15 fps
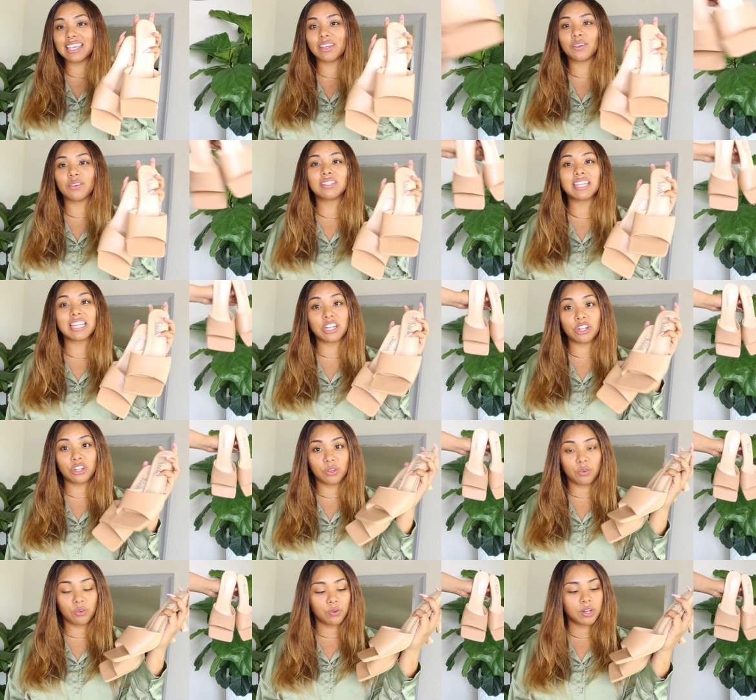heels in
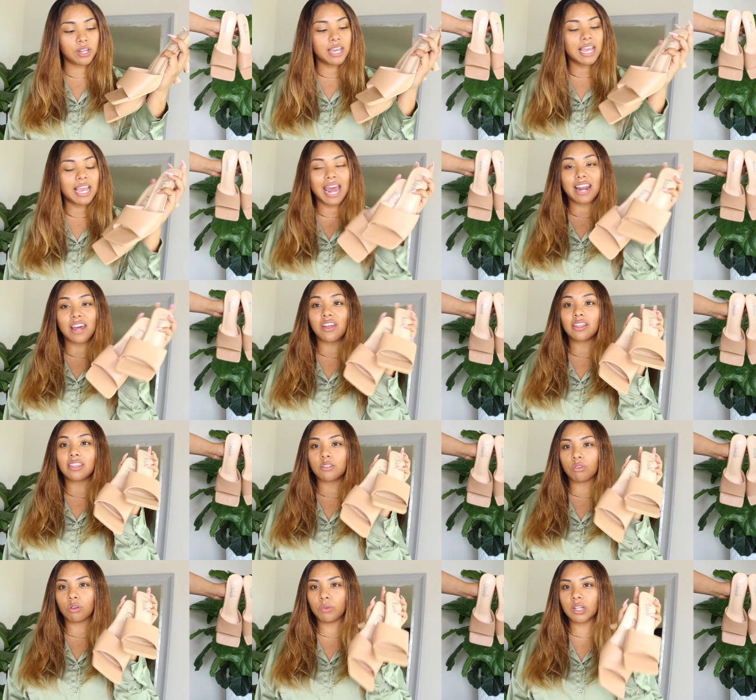nude, and I thought these were